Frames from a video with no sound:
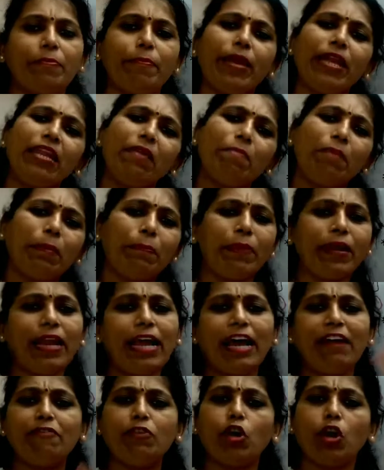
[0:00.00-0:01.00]
Many people
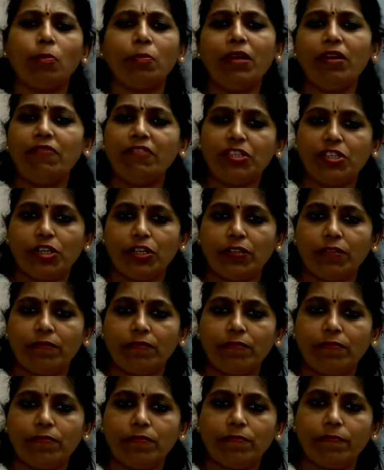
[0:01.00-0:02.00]
have normal vision
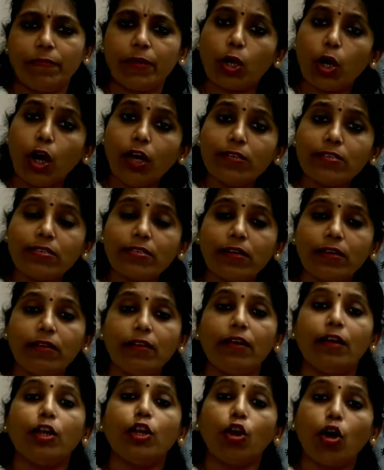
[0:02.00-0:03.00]
because
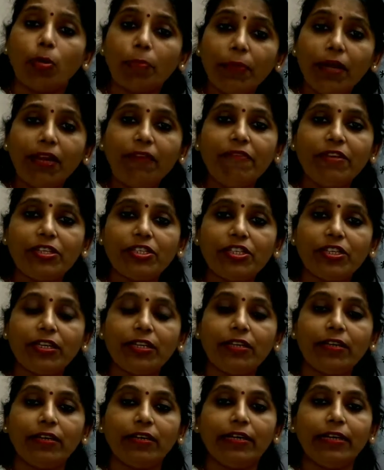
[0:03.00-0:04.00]
normal
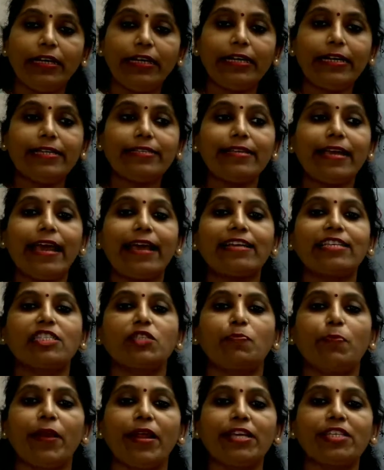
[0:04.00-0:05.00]
vision it is
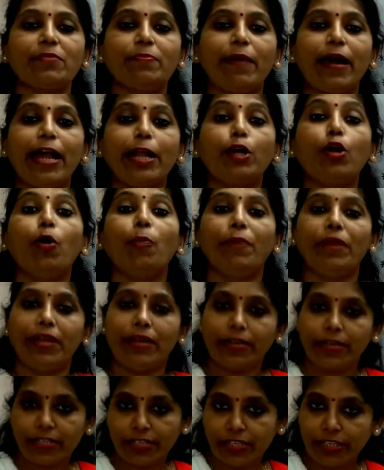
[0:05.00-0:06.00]
expressed by
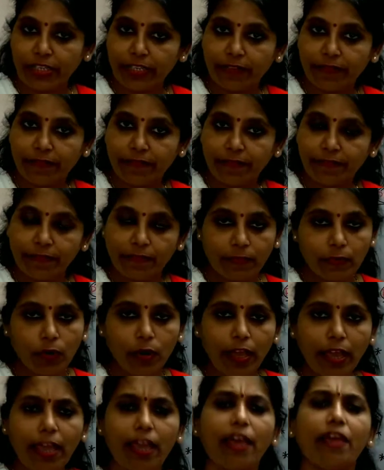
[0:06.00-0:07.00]
dominant gene.
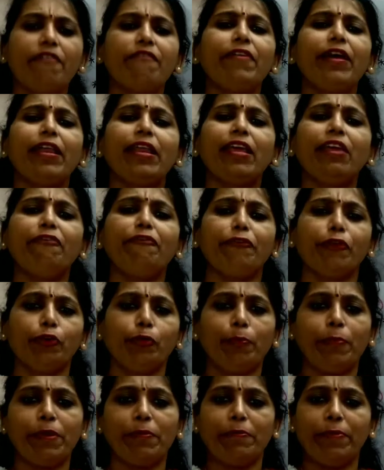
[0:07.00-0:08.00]
Okay, very few
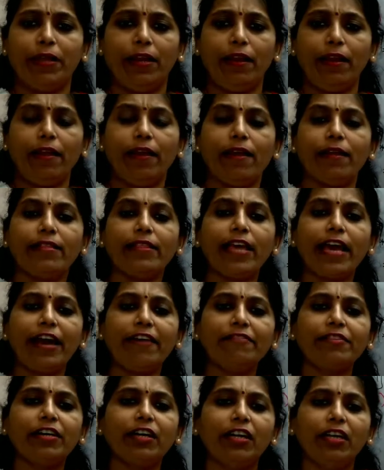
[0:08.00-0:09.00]
people they
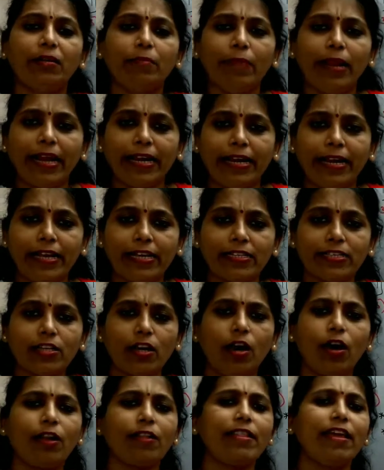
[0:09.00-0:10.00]
have color blindness,
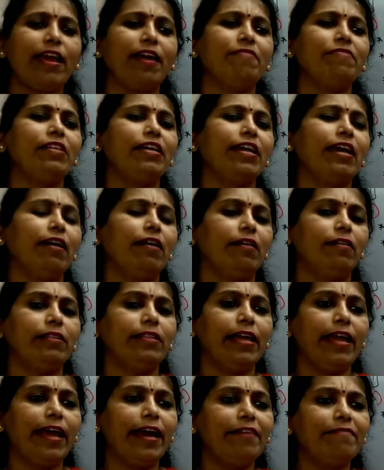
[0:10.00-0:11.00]
or they have
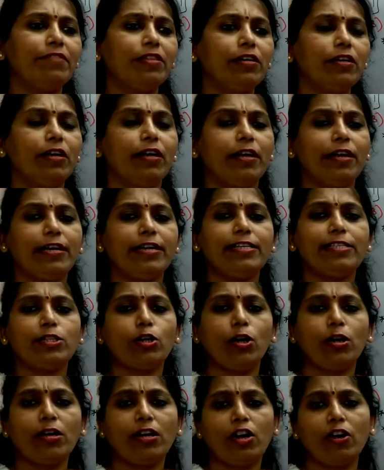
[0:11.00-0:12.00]
the
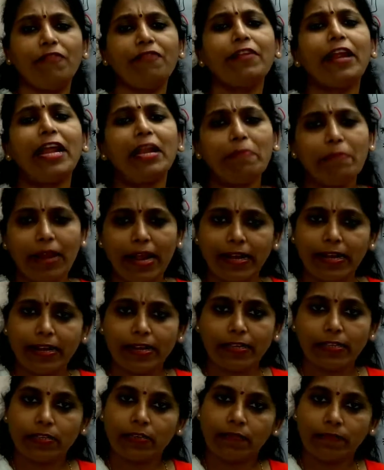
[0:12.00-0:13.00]
disorder of night
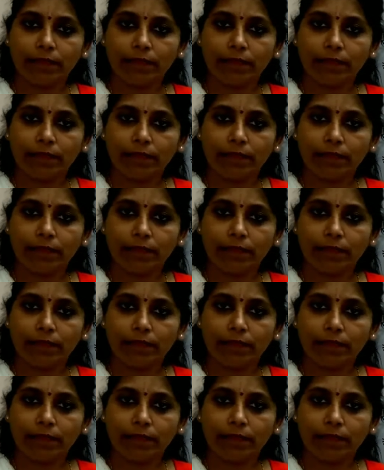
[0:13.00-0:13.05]
blindness.